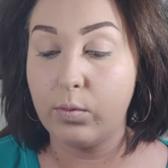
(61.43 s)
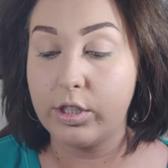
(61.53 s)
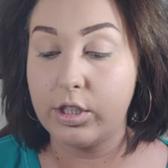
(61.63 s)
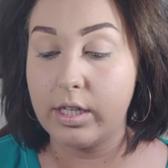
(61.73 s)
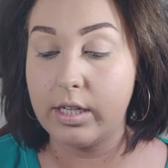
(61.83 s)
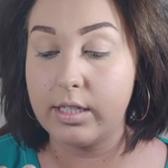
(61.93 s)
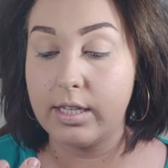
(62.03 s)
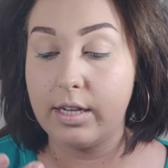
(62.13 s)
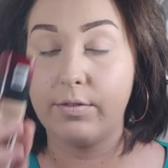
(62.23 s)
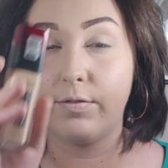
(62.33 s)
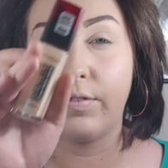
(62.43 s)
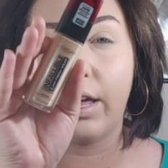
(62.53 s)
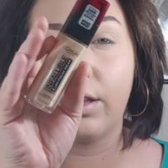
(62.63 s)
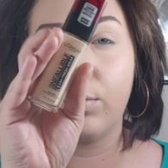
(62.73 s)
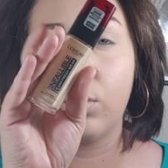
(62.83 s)
which is the
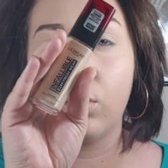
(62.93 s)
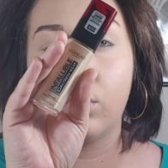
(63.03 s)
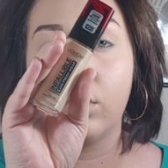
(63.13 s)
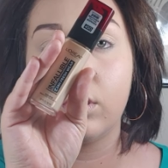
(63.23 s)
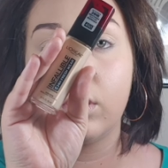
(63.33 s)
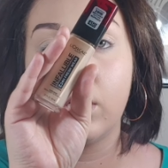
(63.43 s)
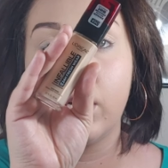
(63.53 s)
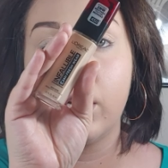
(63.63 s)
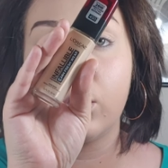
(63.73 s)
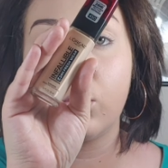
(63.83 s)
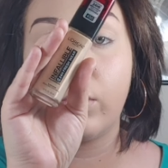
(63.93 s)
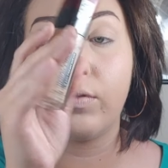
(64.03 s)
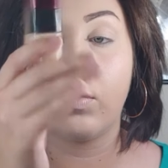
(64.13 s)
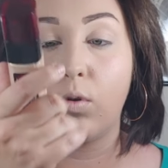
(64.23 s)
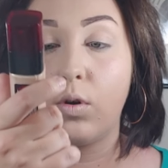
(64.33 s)
Infallible
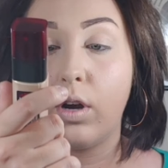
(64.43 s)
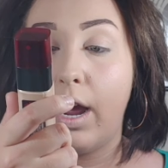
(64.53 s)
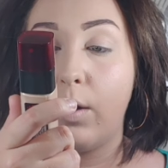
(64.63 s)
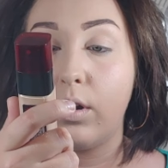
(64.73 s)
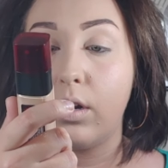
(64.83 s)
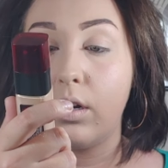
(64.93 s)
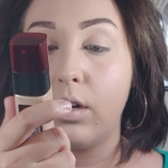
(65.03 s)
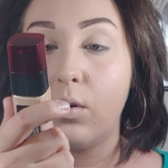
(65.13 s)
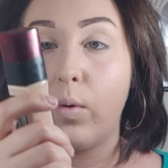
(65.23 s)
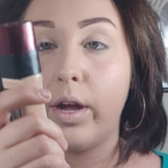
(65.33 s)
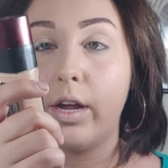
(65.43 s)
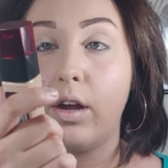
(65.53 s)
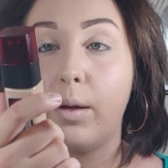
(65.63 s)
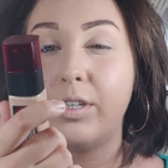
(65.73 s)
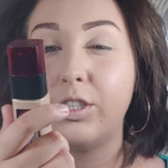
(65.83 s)
24-hour
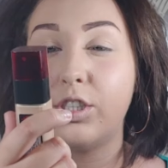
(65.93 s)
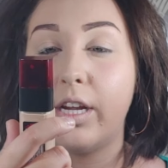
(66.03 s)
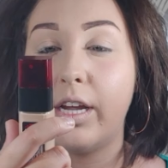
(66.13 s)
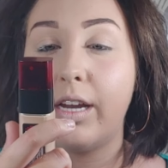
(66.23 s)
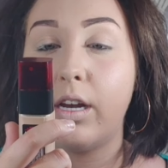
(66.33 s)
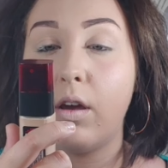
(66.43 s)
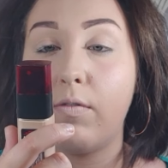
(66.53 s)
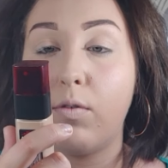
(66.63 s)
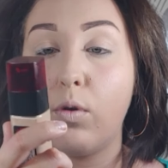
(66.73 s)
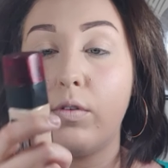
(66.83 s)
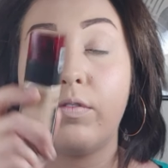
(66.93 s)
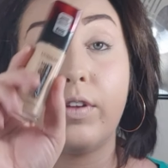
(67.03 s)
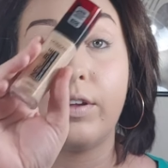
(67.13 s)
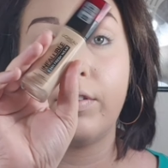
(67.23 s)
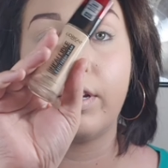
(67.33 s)
wear. I'm in shade
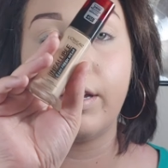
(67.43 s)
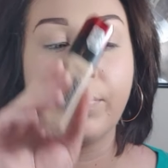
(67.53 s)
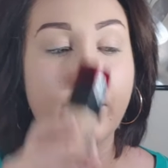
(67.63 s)
450.